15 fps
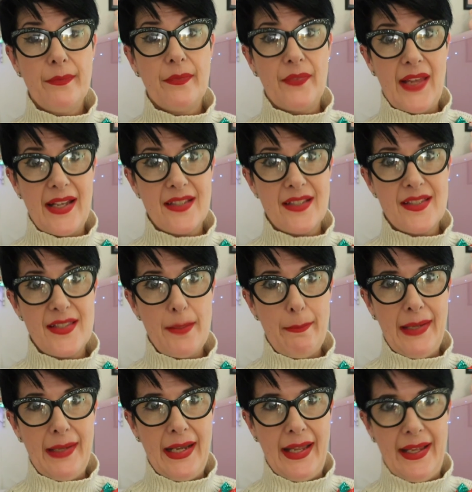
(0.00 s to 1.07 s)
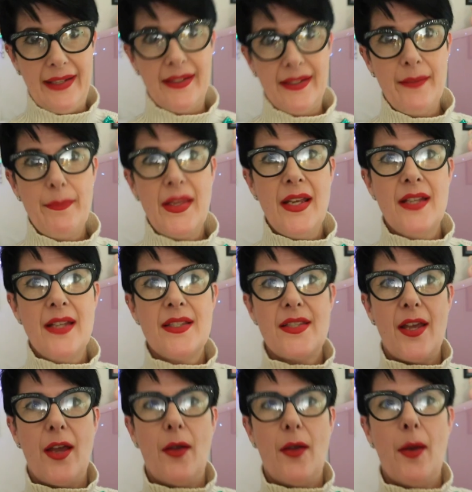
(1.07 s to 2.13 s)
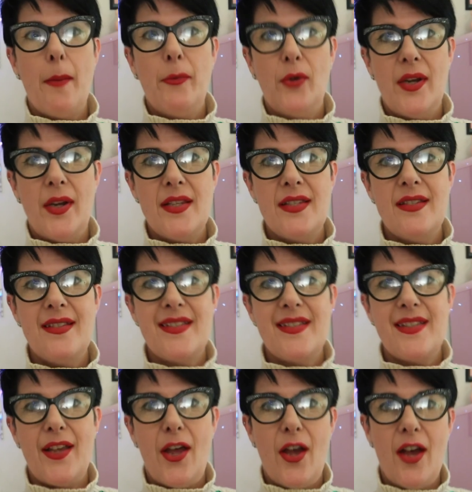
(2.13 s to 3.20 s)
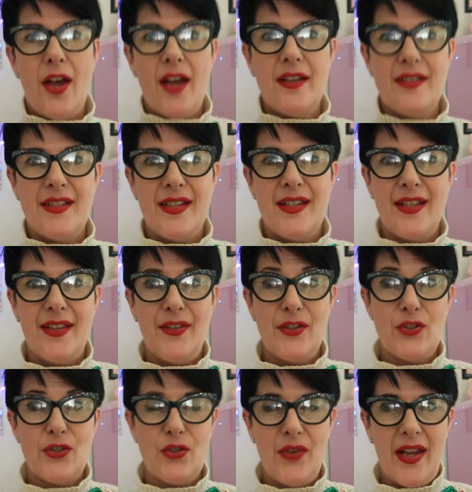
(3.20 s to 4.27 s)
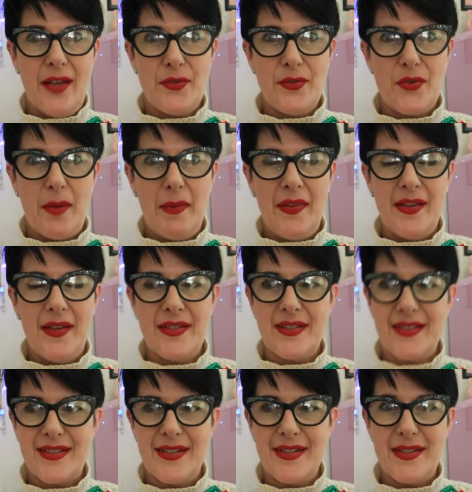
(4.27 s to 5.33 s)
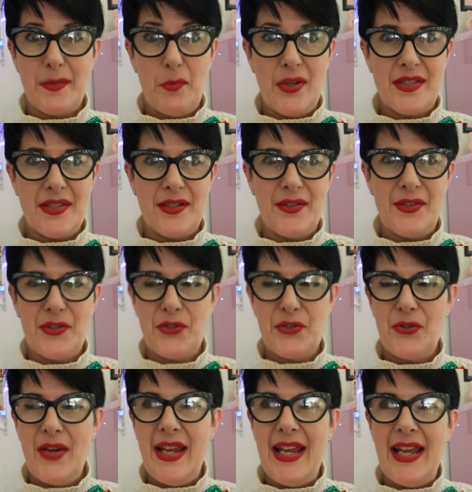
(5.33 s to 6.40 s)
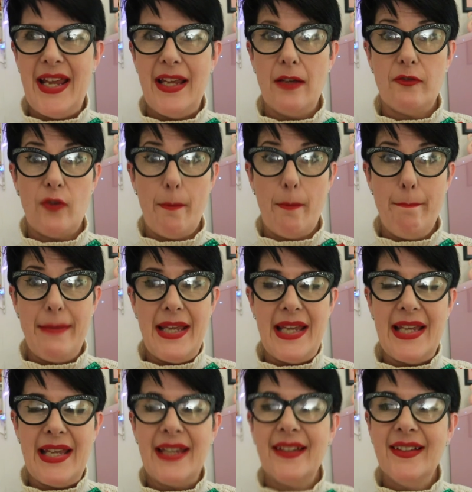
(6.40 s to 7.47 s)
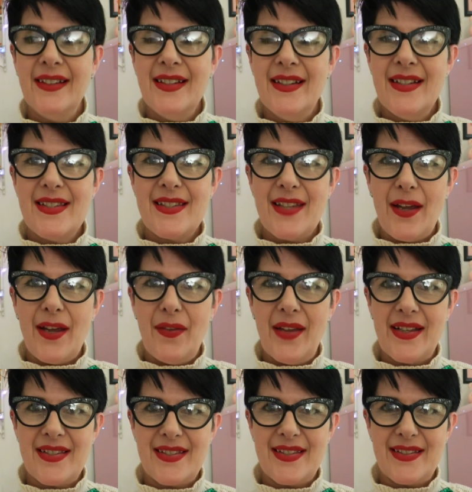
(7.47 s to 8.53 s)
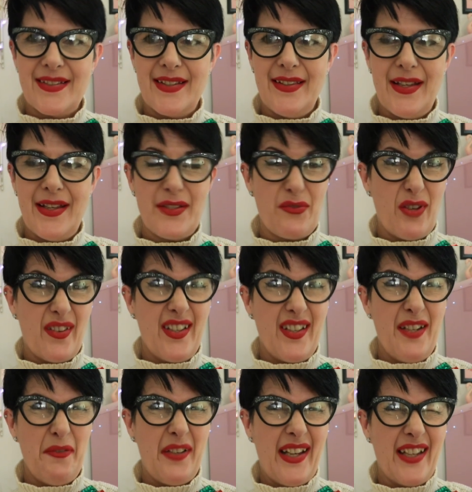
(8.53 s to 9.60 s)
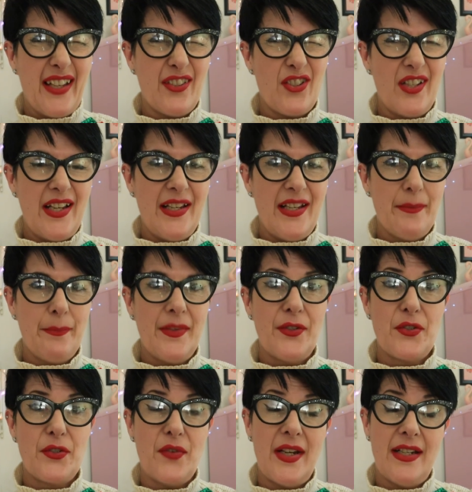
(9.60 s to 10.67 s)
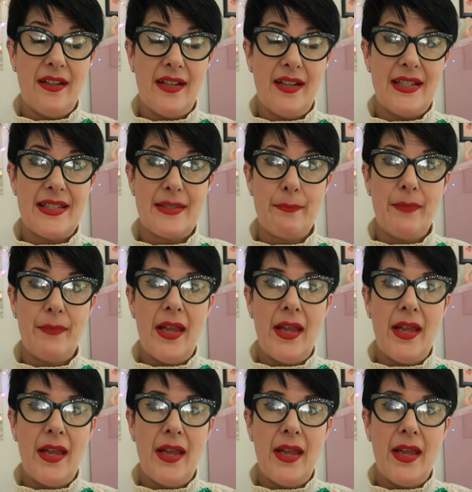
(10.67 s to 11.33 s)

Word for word: That's the plan. So presents under the tree. I was wrapping those last night. a present under the tree from me. So that's that's rather lovely actually. It was very nice.